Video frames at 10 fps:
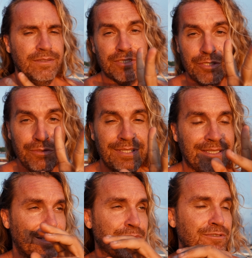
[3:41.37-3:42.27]
2
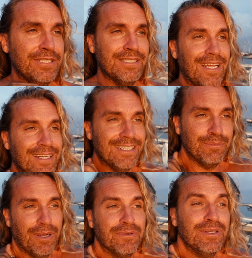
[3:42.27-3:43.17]
things I'm pretty excited
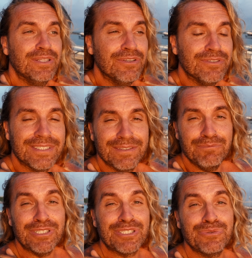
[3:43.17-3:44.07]
about. There's
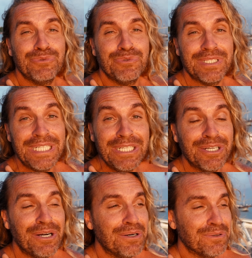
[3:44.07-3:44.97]
Masul
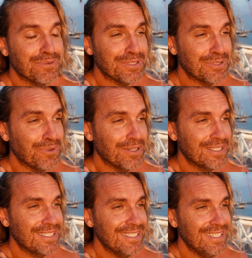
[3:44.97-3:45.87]
Eco
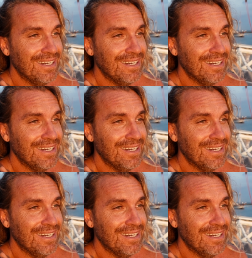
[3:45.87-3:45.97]
Resort